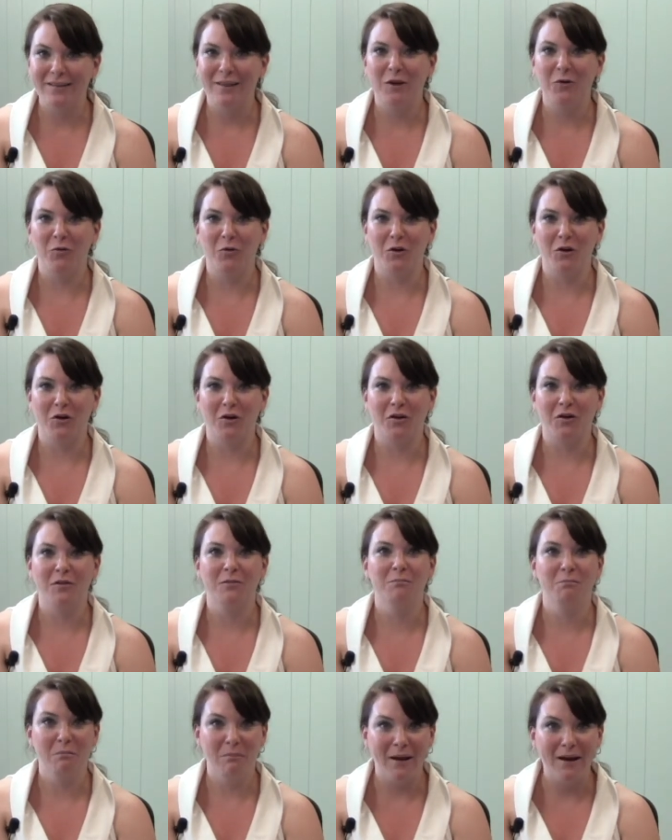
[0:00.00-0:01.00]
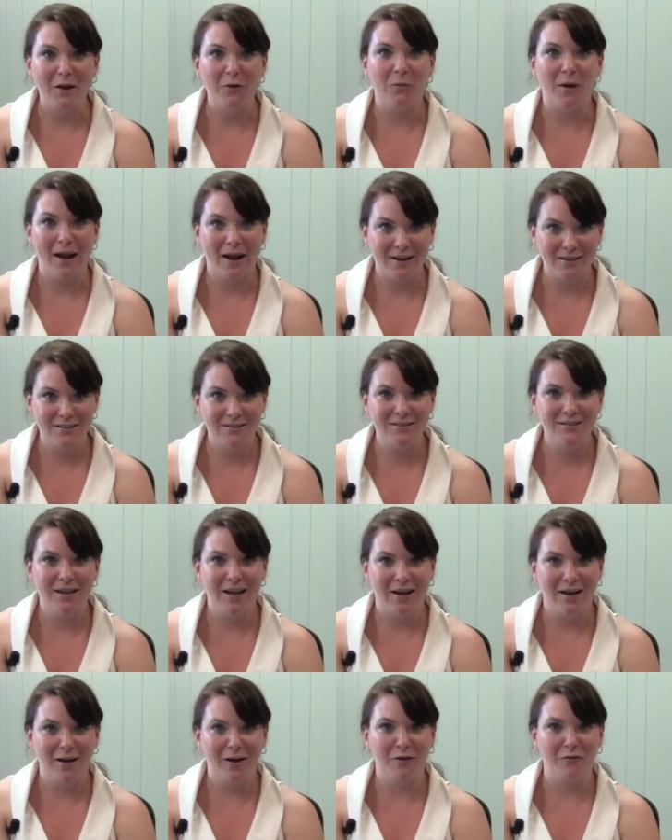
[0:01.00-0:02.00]
They order many racks
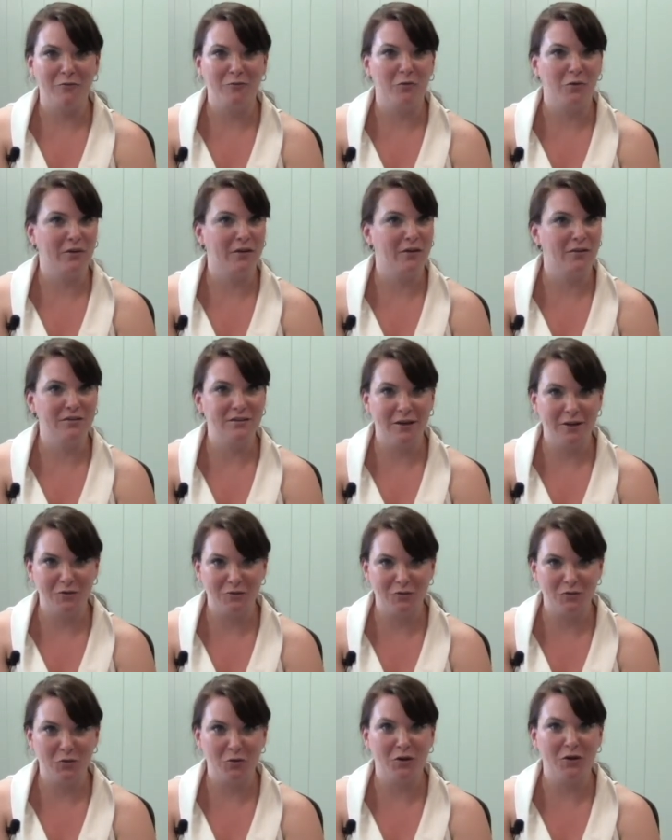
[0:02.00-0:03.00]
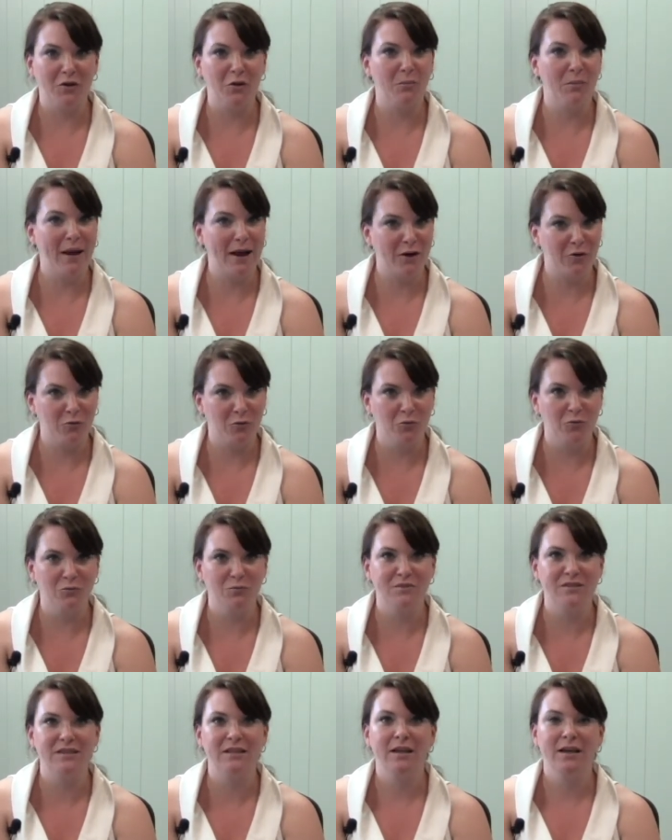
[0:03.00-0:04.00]
uh, for their entire store, their back
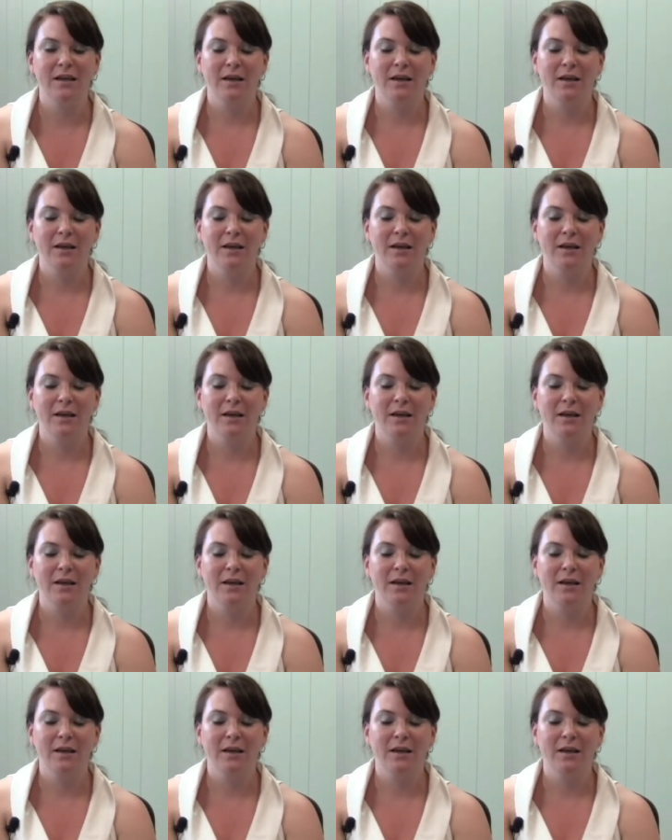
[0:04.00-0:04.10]
rooms.